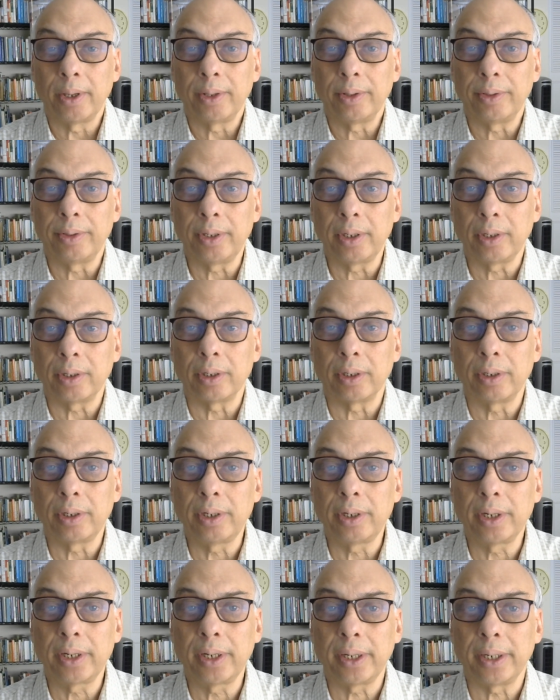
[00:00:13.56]
The
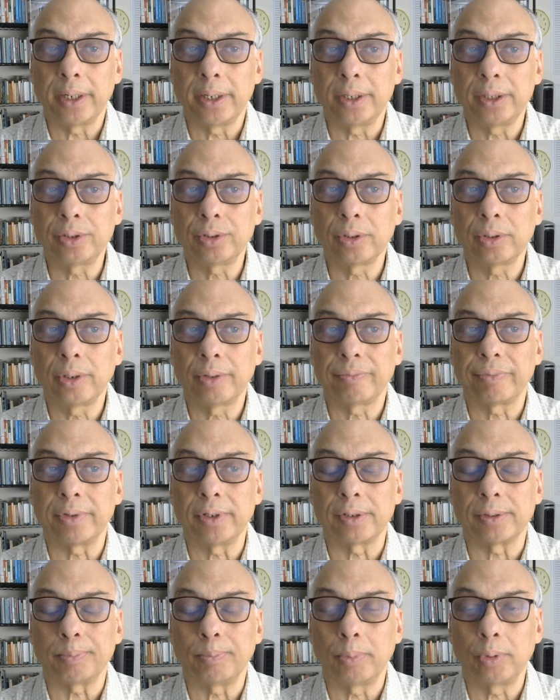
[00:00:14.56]
earlier edition of
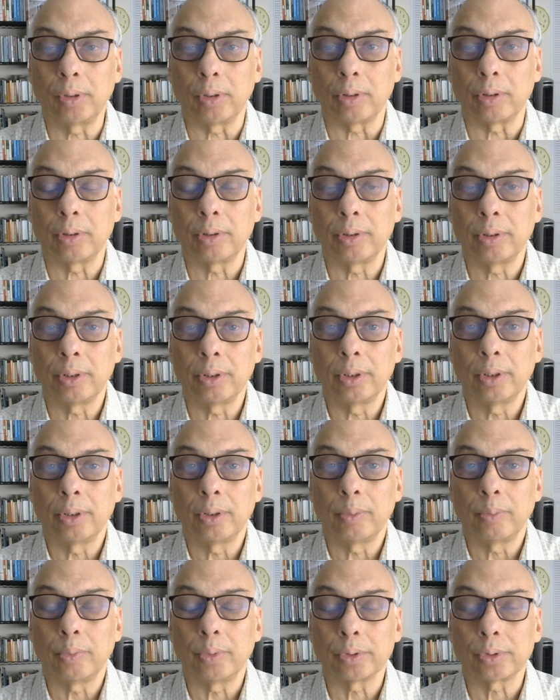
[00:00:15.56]
this book
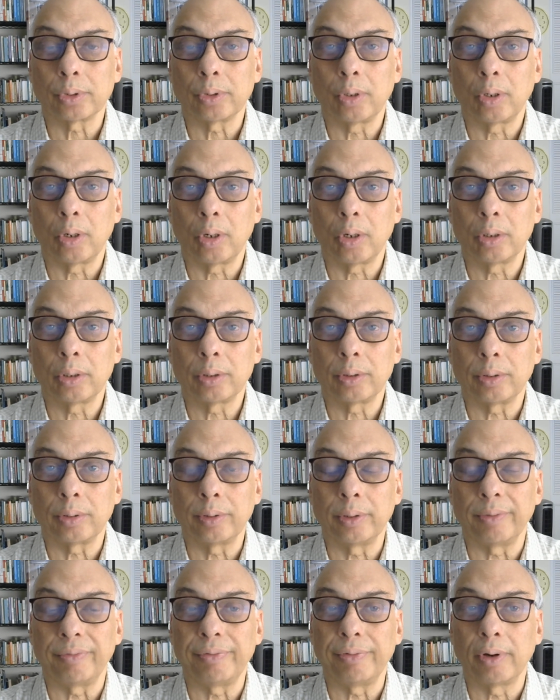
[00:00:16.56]
was called
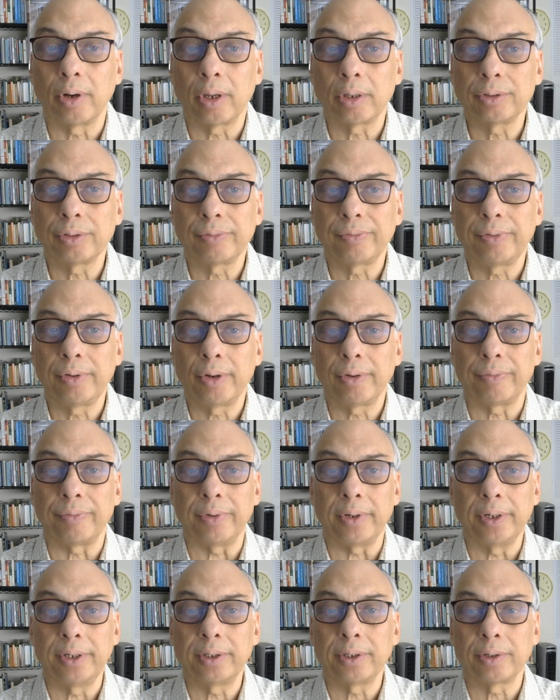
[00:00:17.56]
The Philosophy
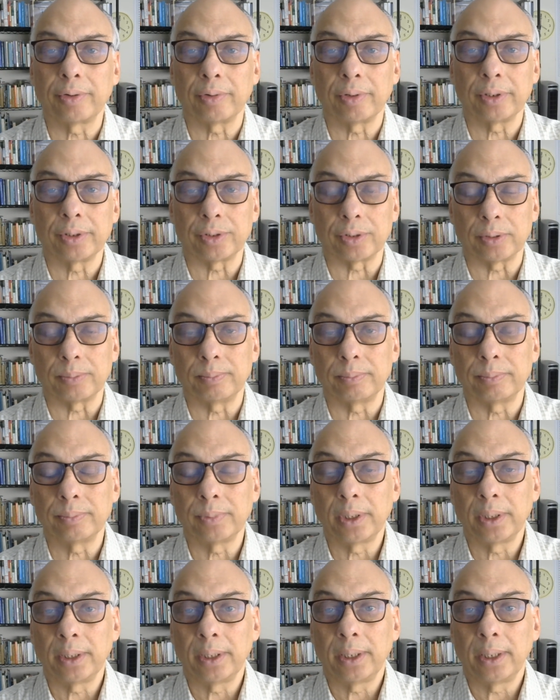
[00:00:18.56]
of Integralism,
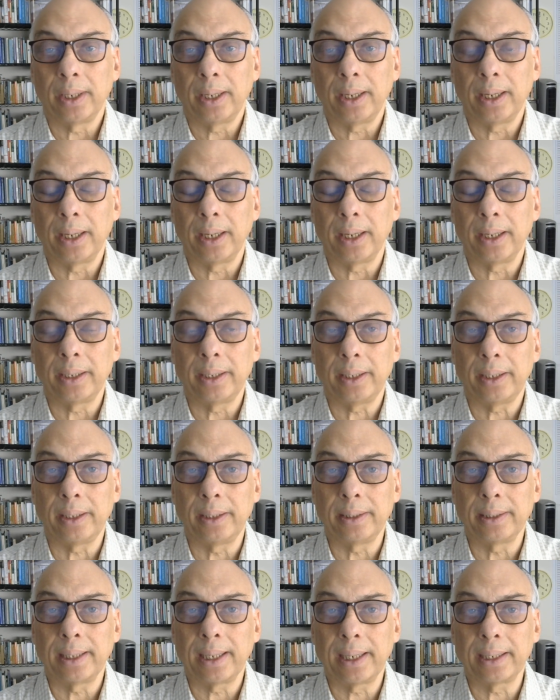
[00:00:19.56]
and
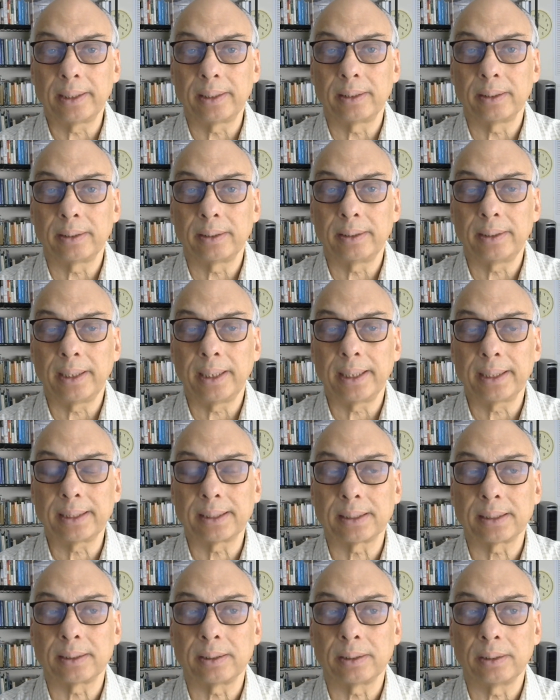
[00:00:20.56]
in that
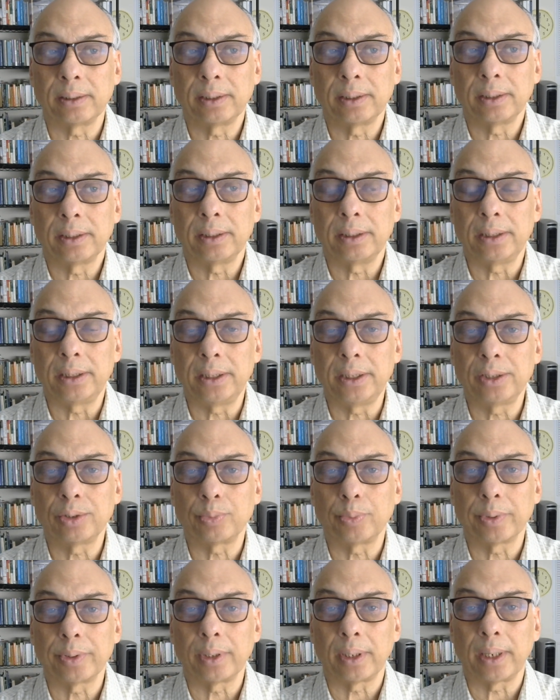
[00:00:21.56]
text,
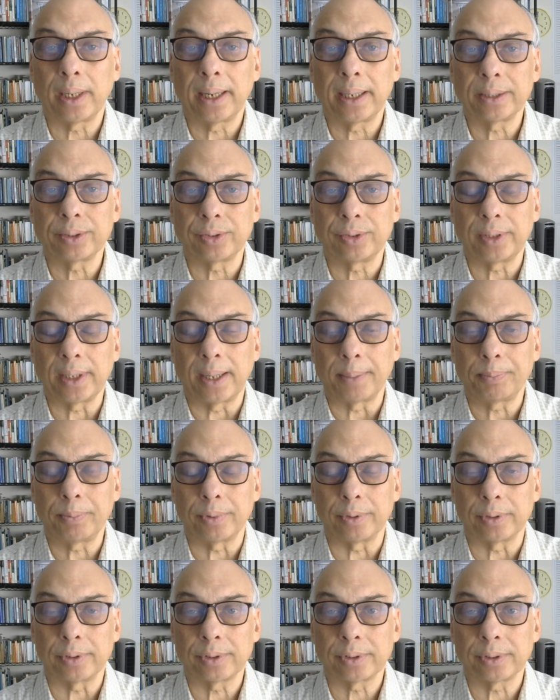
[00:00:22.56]
these were the last
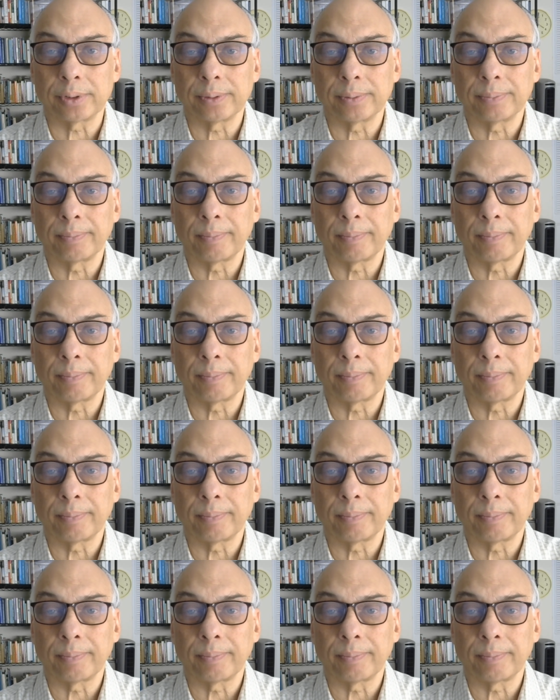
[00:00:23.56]
chapters.